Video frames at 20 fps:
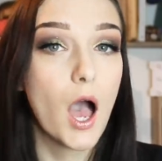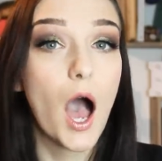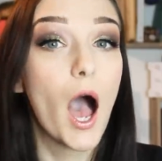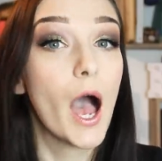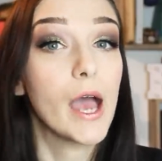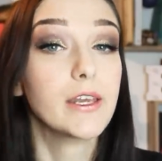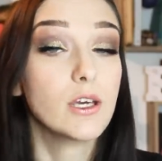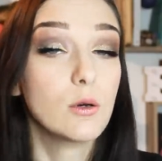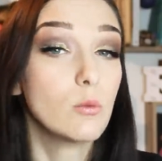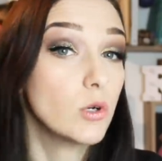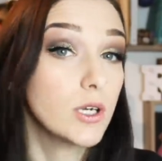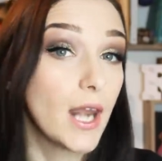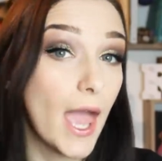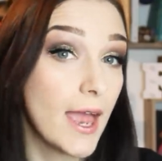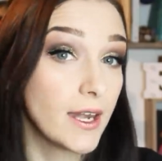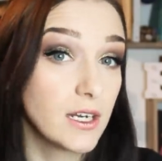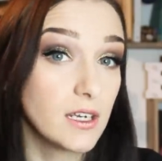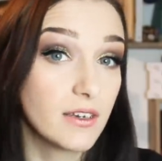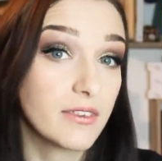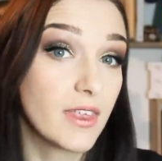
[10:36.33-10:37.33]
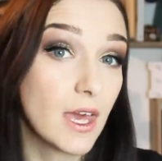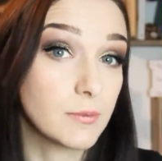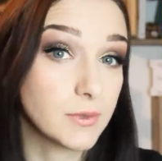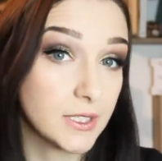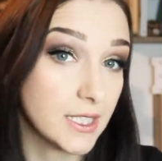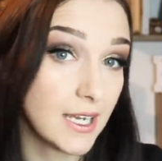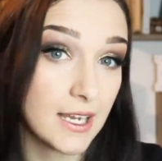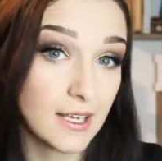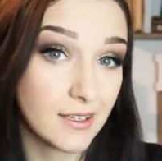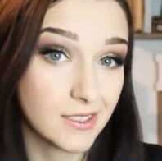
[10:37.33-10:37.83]
I don't want any of them to
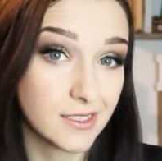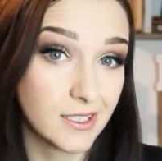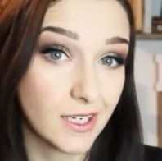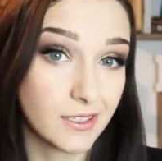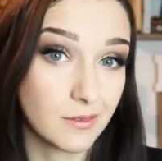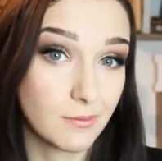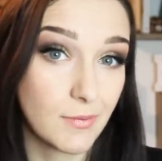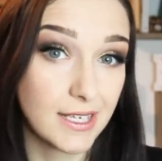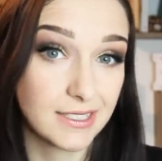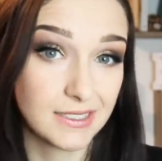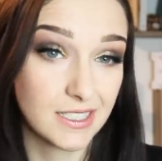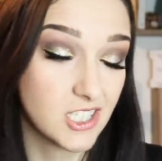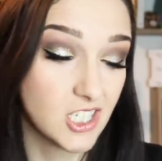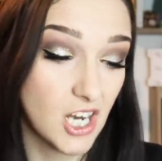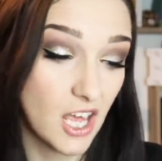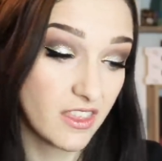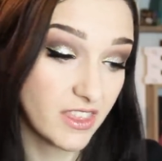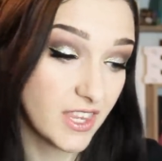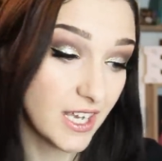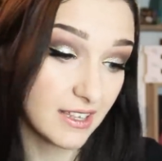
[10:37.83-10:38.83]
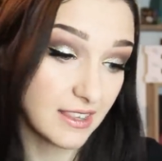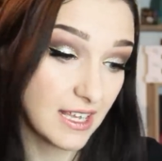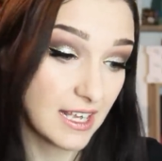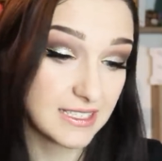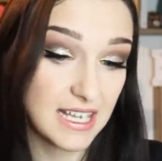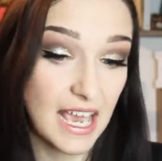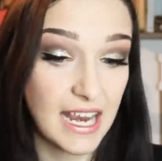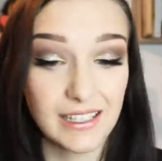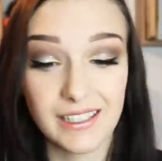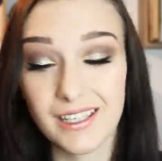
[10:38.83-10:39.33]
hear this kind of message and think there's
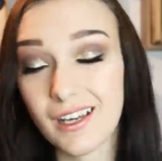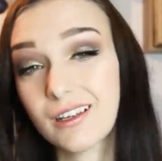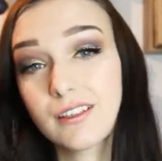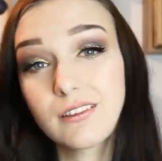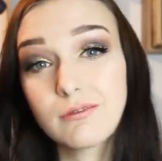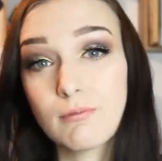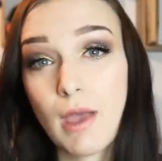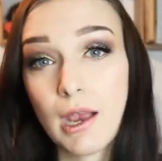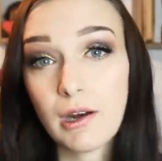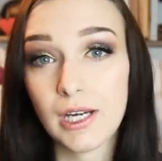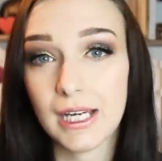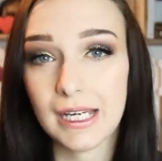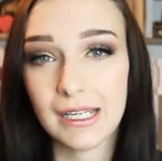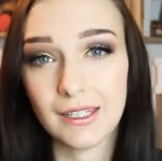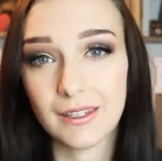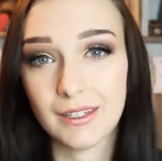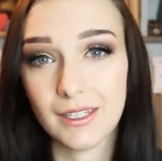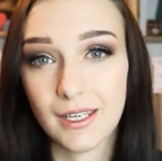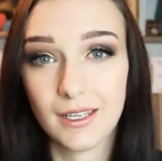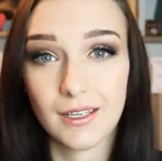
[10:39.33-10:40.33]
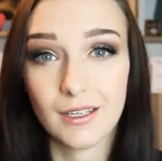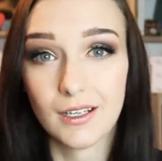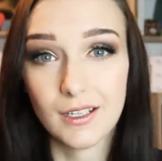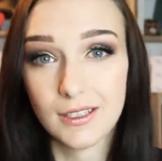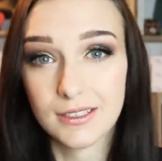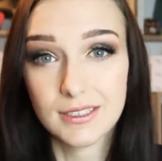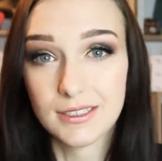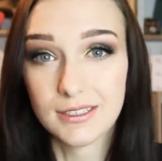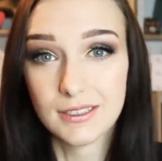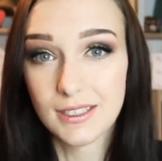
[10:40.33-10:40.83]
any kind of merit in it,
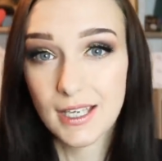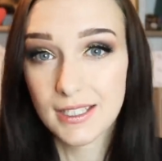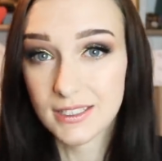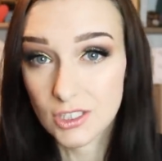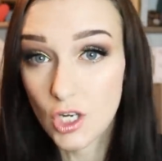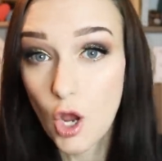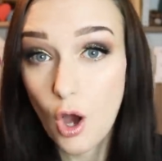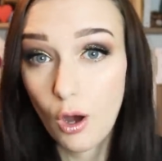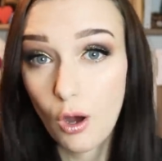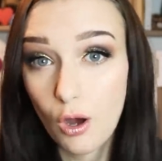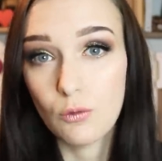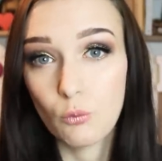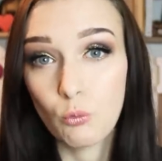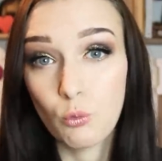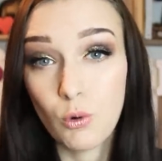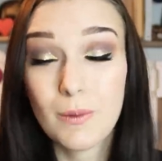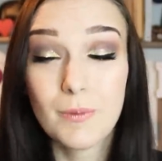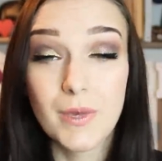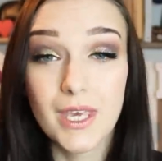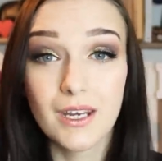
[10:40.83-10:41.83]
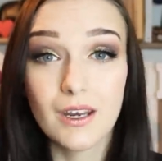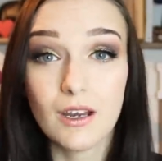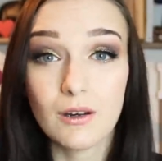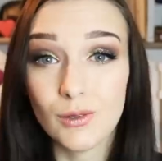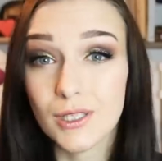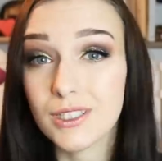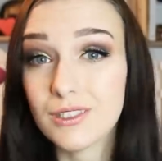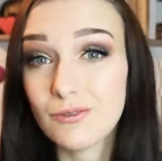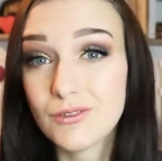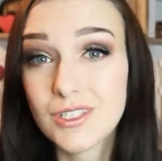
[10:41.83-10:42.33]
because there's not. Women are
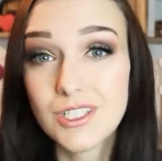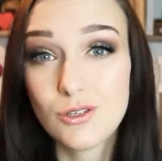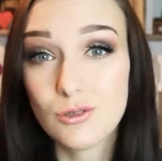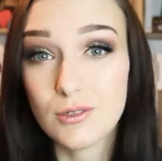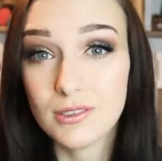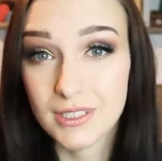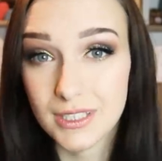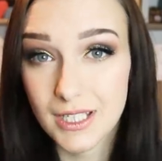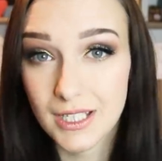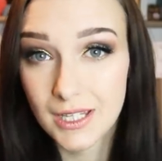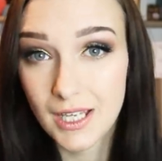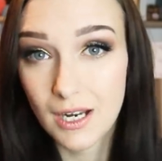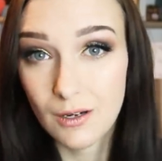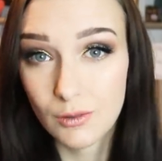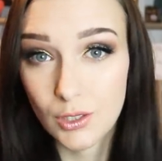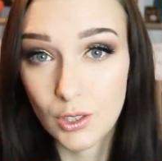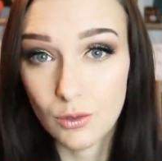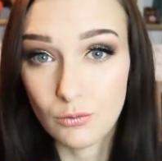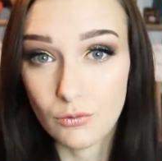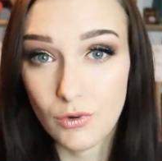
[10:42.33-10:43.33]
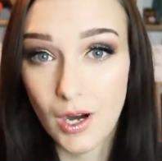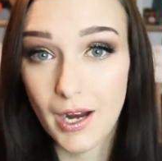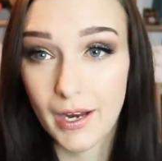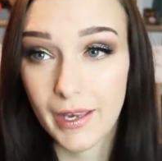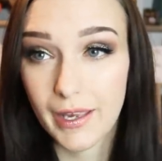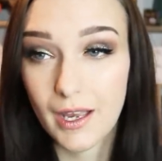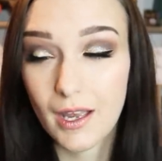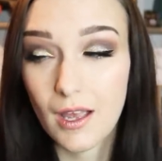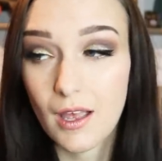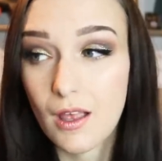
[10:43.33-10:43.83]
individuals in their own
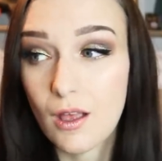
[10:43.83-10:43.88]
right.